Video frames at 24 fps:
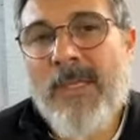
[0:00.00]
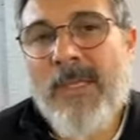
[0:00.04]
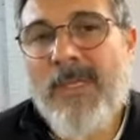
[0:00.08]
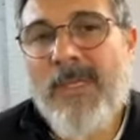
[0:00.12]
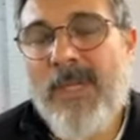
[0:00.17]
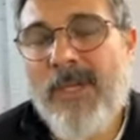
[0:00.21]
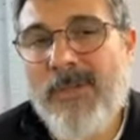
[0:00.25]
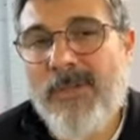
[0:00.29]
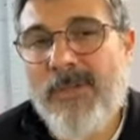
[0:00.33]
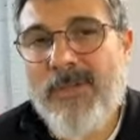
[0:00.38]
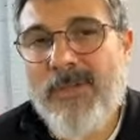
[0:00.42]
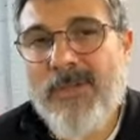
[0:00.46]

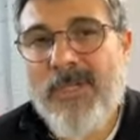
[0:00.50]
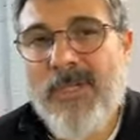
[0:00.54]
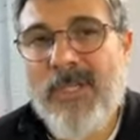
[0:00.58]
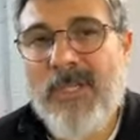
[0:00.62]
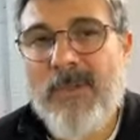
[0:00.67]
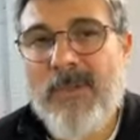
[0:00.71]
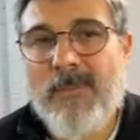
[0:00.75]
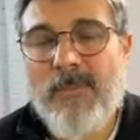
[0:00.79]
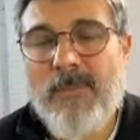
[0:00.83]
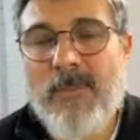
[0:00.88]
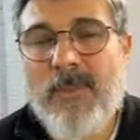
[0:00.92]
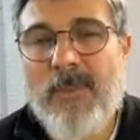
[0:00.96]
The other
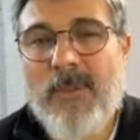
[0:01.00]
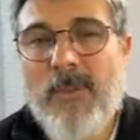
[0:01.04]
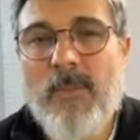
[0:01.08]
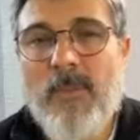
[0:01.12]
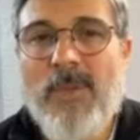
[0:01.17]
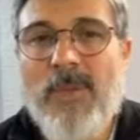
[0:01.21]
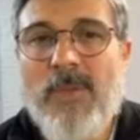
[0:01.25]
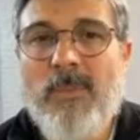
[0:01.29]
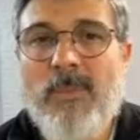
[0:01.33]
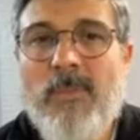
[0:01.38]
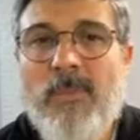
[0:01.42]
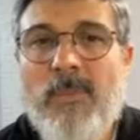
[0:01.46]
thing
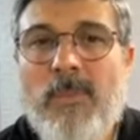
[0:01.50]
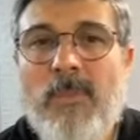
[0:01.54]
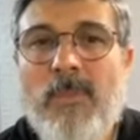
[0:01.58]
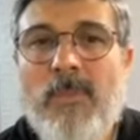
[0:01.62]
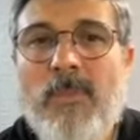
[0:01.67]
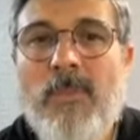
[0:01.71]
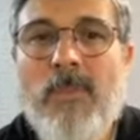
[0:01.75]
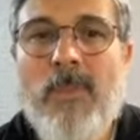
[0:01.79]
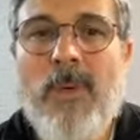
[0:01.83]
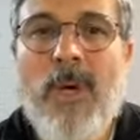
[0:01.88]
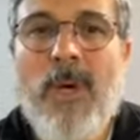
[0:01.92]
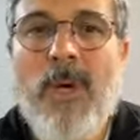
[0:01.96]
with
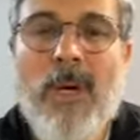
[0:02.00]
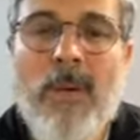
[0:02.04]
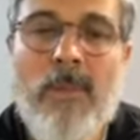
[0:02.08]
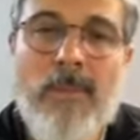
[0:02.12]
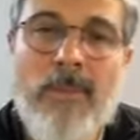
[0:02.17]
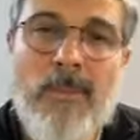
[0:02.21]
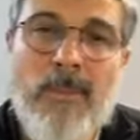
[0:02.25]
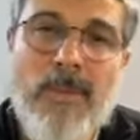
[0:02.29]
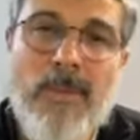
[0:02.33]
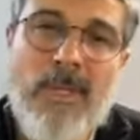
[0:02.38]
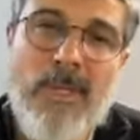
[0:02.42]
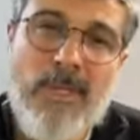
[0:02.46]

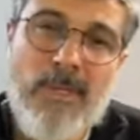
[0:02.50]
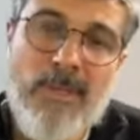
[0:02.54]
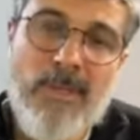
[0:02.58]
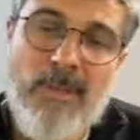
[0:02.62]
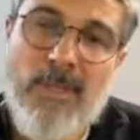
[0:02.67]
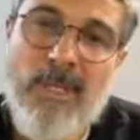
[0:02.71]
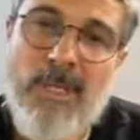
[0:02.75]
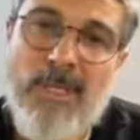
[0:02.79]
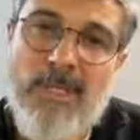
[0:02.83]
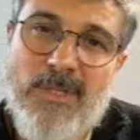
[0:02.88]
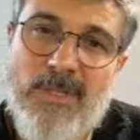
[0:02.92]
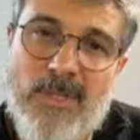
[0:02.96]
that
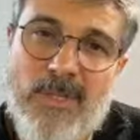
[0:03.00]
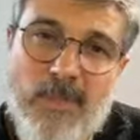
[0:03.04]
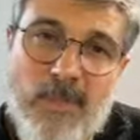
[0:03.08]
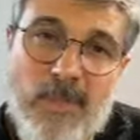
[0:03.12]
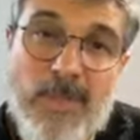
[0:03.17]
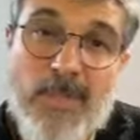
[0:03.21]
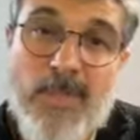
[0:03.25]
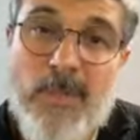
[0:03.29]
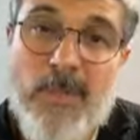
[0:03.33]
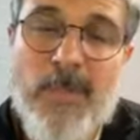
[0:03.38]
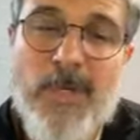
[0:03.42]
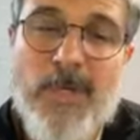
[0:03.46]
is
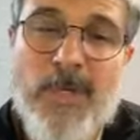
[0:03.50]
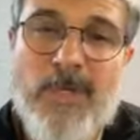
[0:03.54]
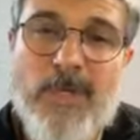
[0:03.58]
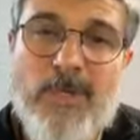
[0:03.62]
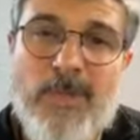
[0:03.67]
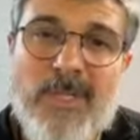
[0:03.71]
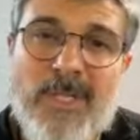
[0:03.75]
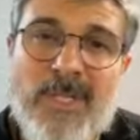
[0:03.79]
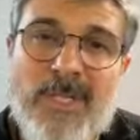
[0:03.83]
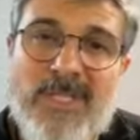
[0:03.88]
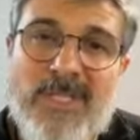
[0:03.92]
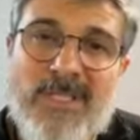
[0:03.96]
the
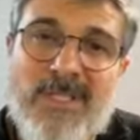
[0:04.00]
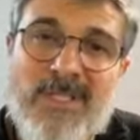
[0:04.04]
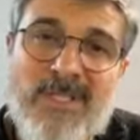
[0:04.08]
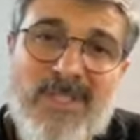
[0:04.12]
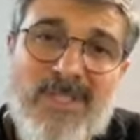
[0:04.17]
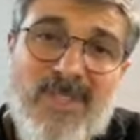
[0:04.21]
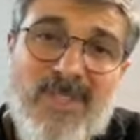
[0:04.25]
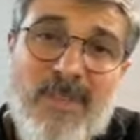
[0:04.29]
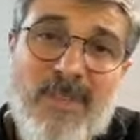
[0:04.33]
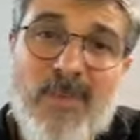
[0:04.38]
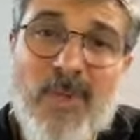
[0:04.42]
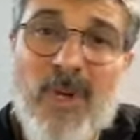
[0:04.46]
spiritual is to
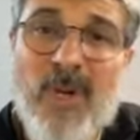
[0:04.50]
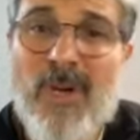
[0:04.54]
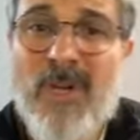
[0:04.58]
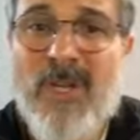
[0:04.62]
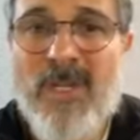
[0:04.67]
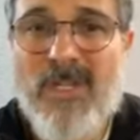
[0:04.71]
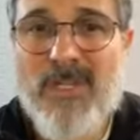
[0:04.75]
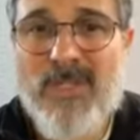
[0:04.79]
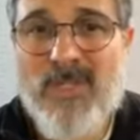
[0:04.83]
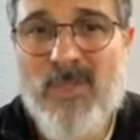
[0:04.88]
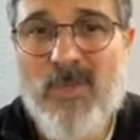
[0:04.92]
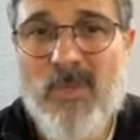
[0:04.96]
stop
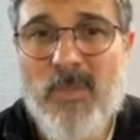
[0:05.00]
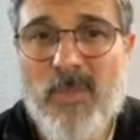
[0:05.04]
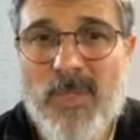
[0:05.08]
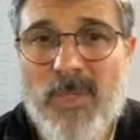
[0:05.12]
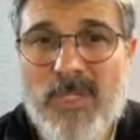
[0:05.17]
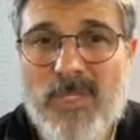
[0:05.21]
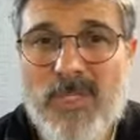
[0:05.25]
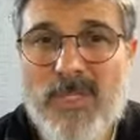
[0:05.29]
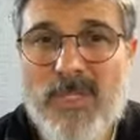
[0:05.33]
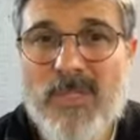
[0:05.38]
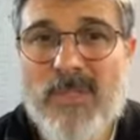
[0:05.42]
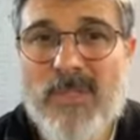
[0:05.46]
talking so
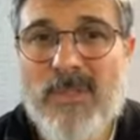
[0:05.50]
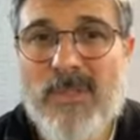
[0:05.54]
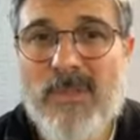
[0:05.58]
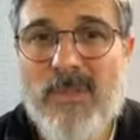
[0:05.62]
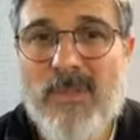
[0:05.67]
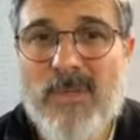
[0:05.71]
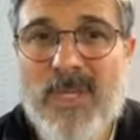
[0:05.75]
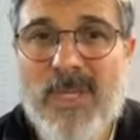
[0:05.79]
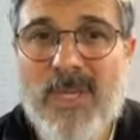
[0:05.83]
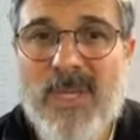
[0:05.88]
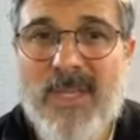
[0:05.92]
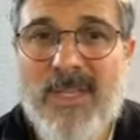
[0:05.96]
much.
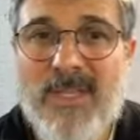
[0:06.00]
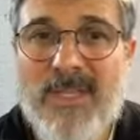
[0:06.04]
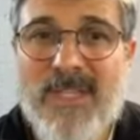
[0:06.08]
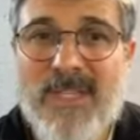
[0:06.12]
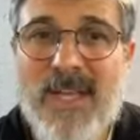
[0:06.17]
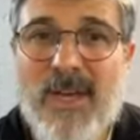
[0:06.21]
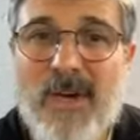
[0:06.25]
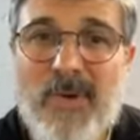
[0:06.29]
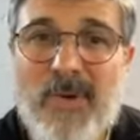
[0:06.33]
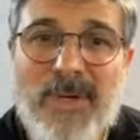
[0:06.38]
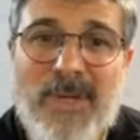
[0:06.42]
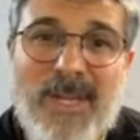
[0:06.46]
Okay,
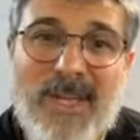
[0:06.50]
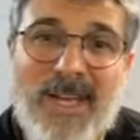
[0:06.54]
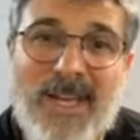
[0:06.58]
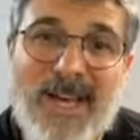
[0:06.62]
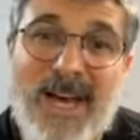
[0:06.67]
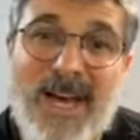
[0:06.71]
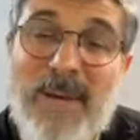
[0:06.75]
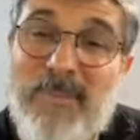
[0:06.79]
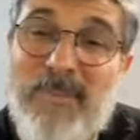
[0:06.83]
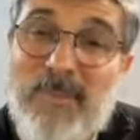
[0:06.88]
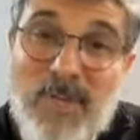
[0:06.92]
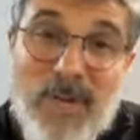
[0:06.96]
now
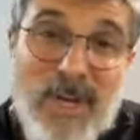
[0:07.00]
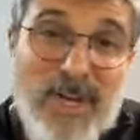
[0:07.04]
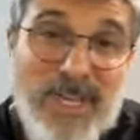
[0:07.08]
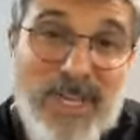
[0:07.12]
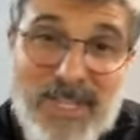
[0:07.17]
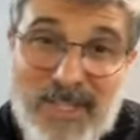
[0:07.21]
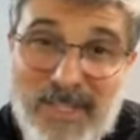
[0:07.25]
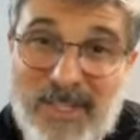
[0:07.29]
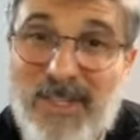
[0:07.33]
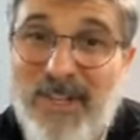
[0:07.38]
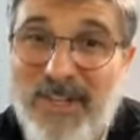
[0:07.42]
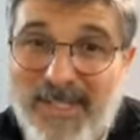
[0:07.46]
I'm
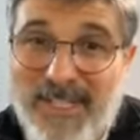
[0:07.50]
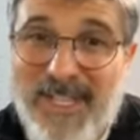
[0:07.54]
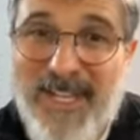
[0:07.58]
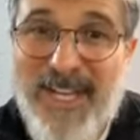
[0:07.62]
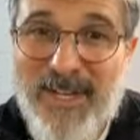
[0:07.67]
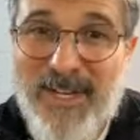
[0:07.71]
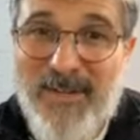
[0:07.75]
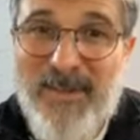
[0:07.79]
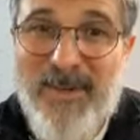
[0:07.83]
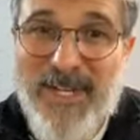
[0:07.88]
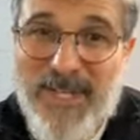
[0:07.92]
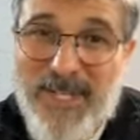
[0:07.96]
talking a lot
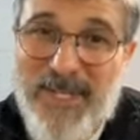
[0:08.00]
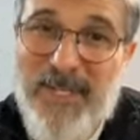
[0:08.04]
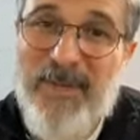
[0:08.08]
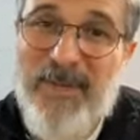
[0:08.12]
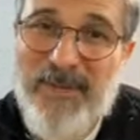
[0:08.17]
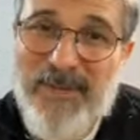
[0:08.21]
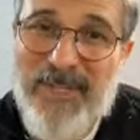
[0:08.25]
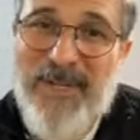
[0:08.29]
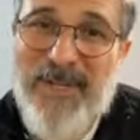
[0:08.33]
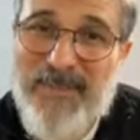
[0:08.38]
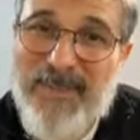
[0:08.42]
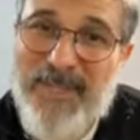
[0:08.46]
now. I know
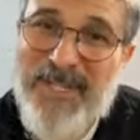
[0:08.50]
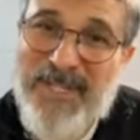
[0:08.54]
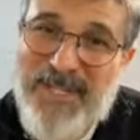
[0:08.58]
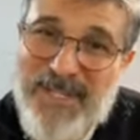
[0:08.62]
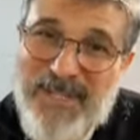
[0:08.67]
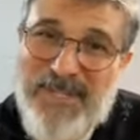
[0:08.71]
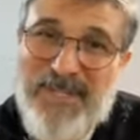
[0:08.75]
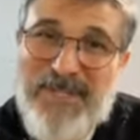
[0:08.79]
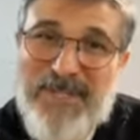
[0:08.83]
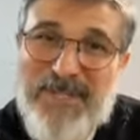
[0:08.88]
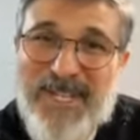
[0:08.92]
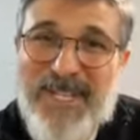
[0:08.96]
that
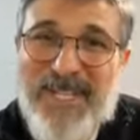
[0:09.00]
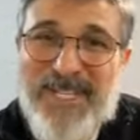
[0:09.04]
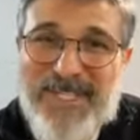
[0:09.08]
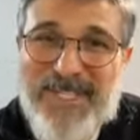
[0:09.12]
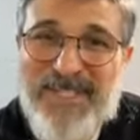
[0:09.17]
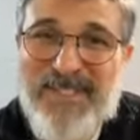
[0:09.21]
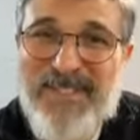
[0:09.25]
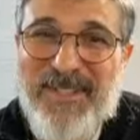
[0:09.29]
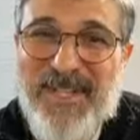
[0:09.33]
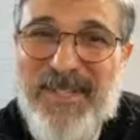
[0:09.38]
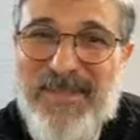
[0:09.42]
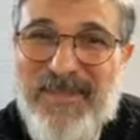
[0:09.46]
because
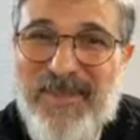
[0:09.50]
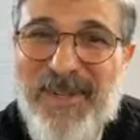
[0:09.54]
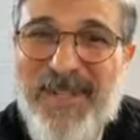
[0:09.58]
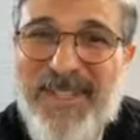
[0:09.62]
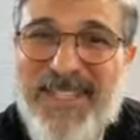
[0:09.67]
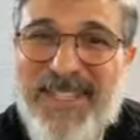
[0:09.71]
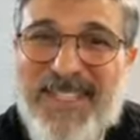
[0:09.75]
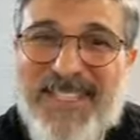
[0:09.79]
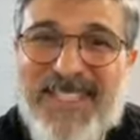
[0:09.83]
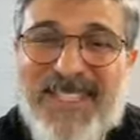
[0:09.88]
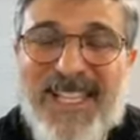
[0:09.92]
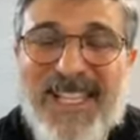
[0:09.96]
you guys
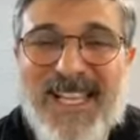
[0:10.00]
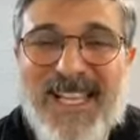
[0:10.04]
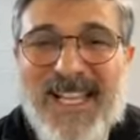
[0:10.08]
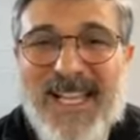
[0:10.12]
want this,